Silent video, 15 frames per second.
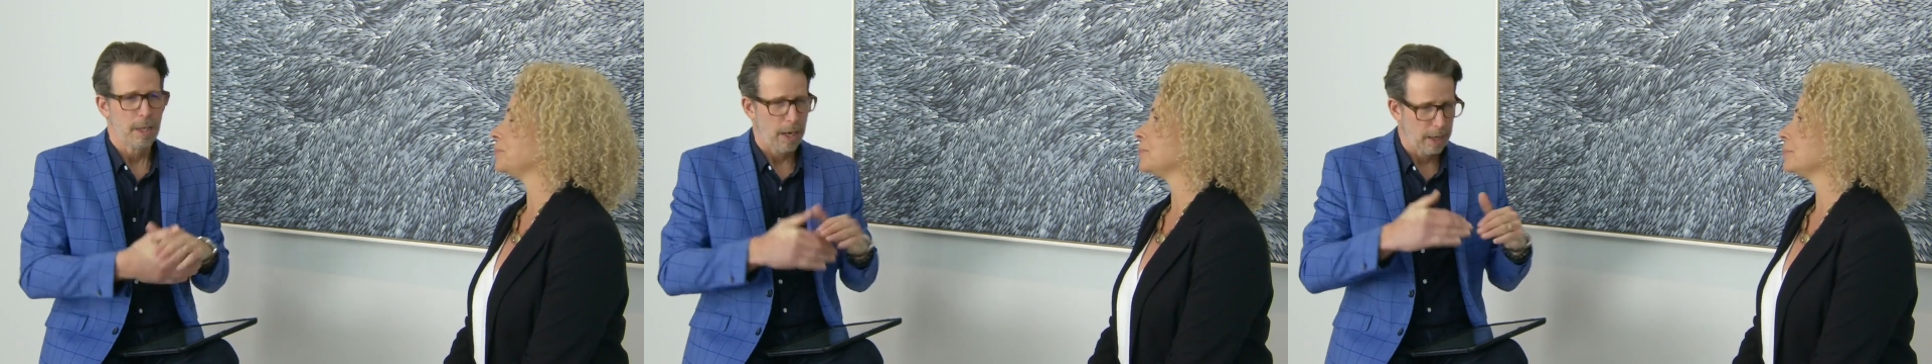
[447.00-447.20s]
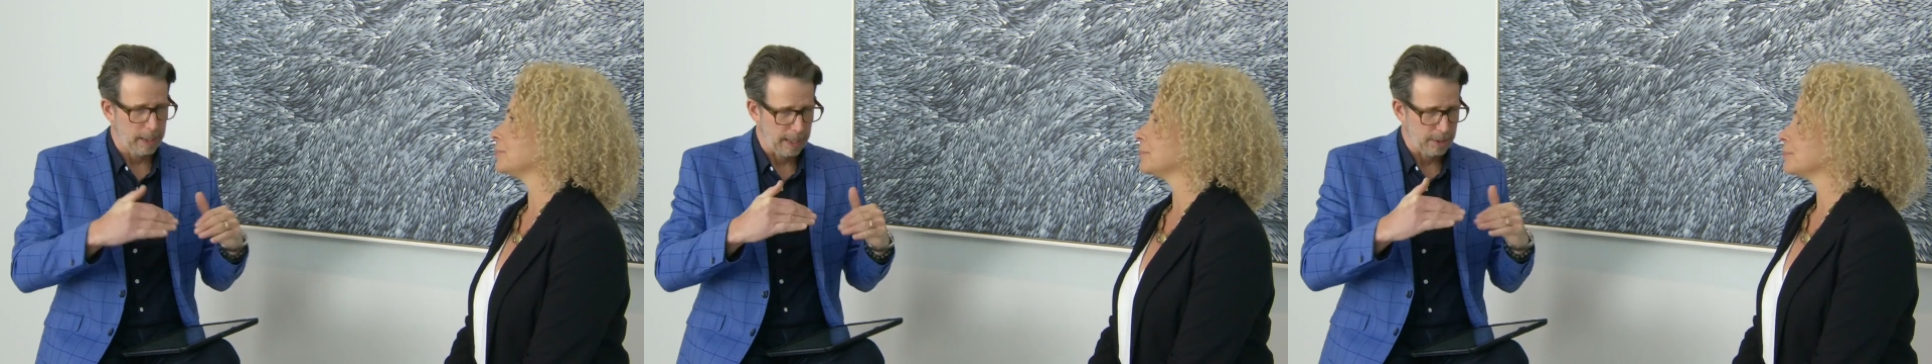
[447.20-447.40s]

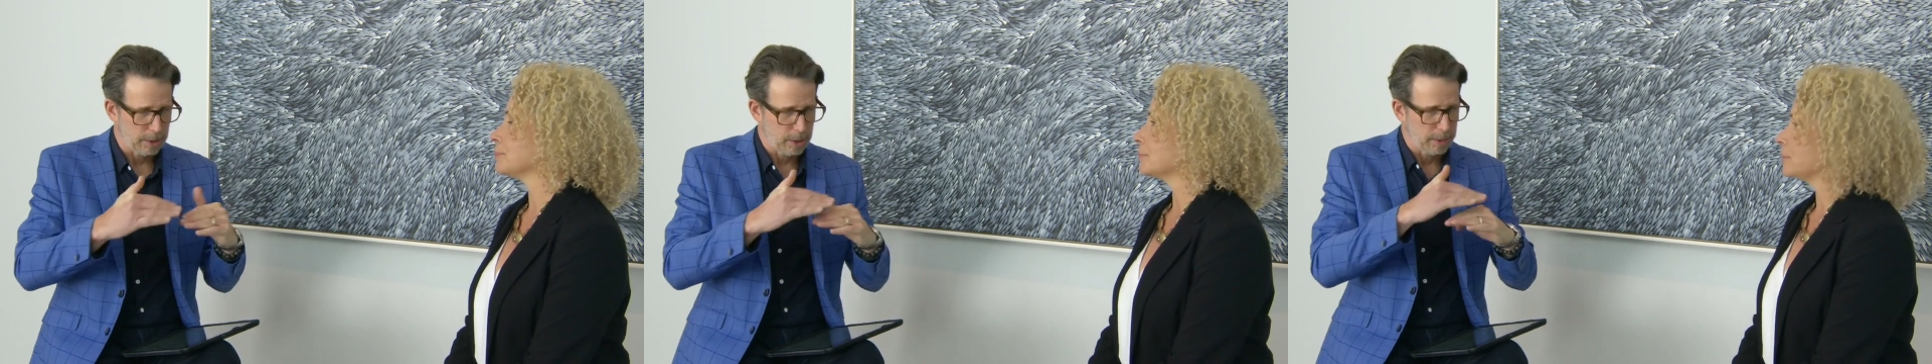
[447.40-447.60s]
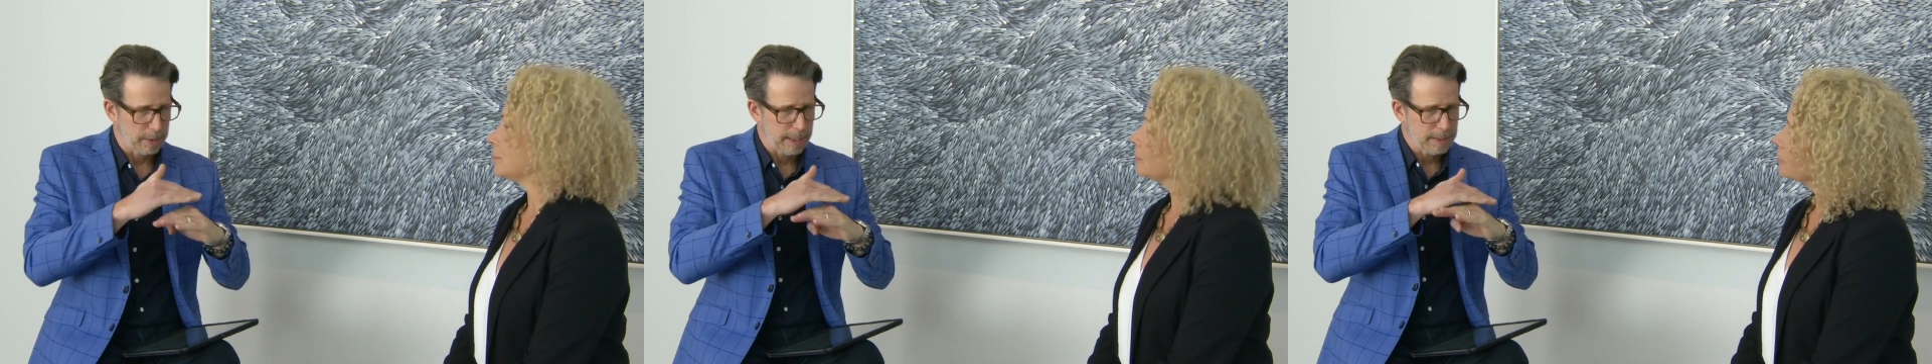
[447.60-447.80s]
Okay,
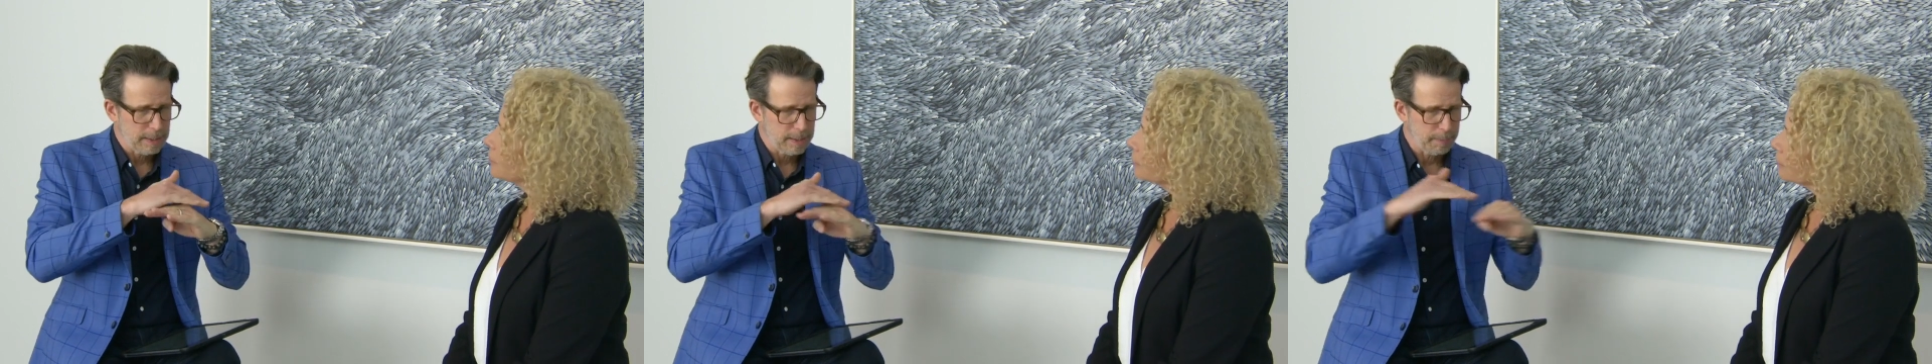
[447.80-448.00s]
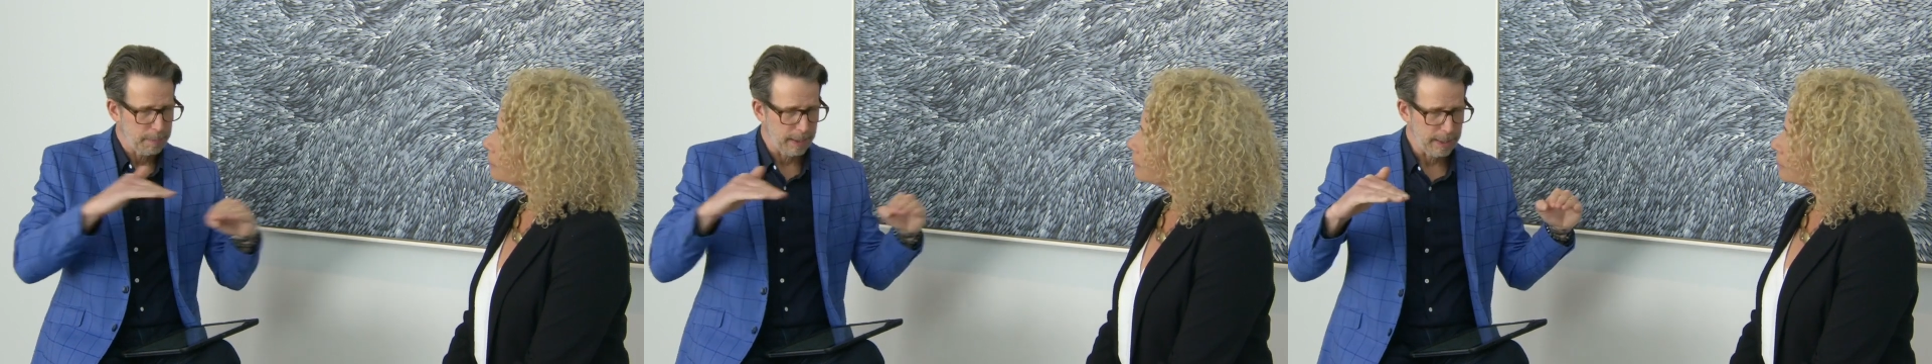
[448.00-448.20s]
so that's
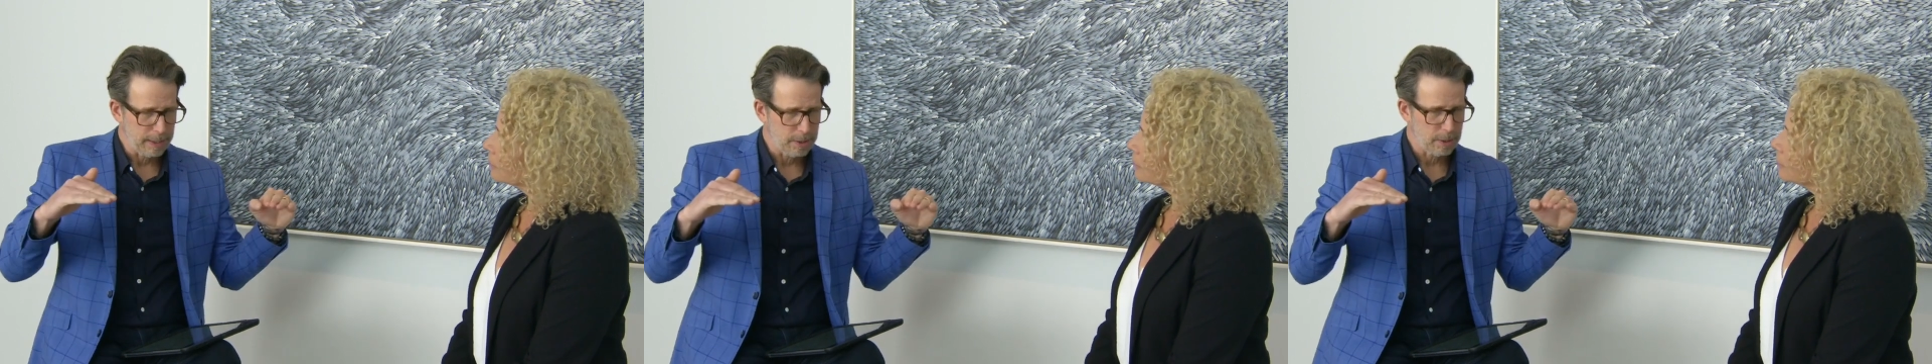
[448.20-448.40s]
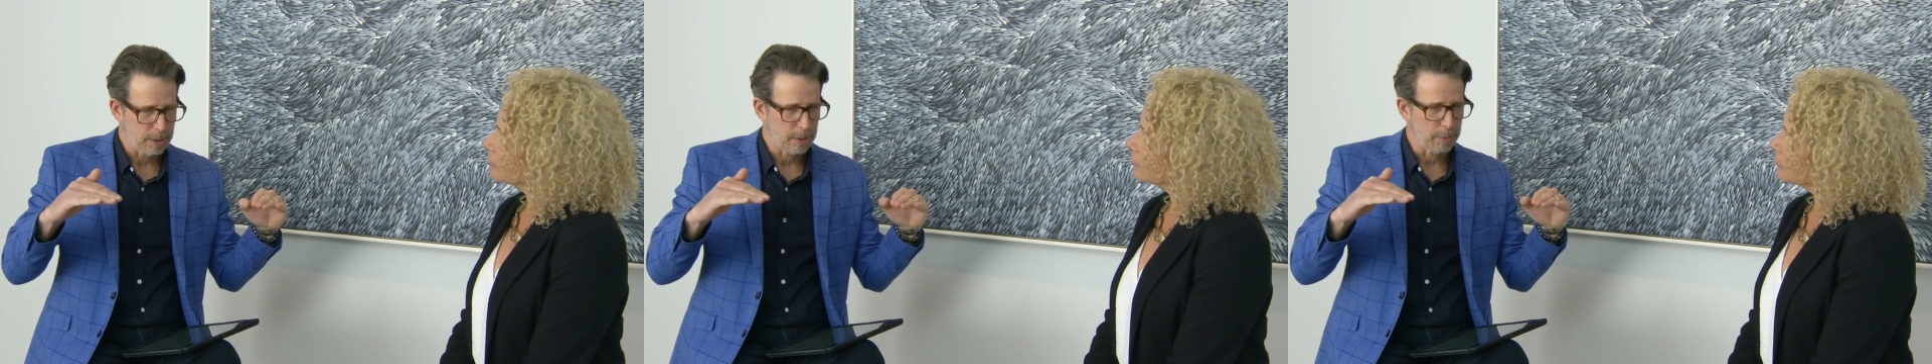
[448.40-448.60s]
the
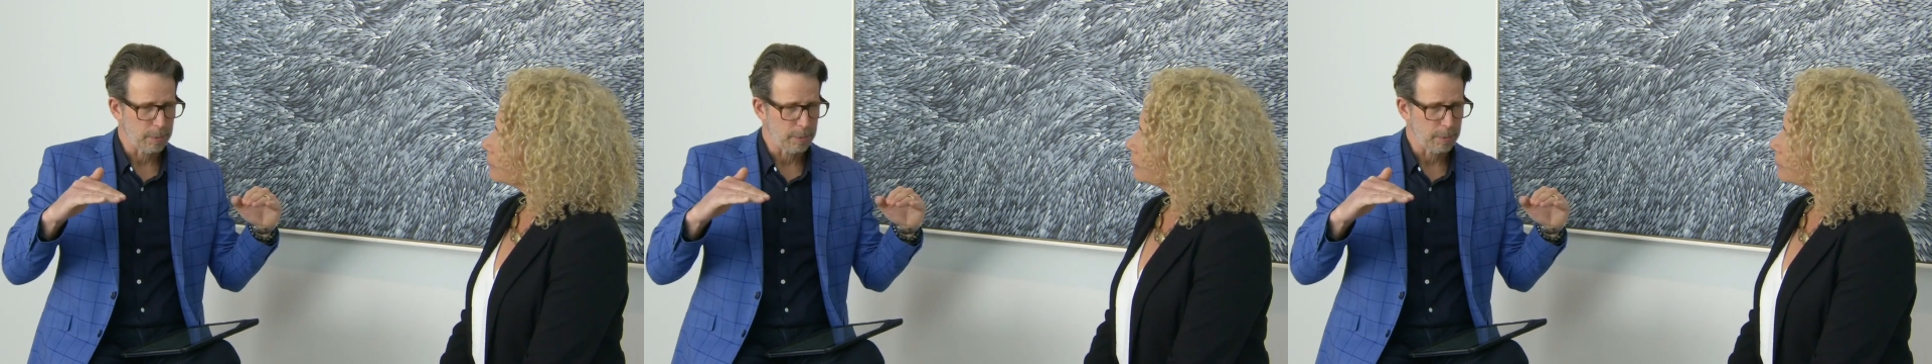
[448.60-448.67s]
base. So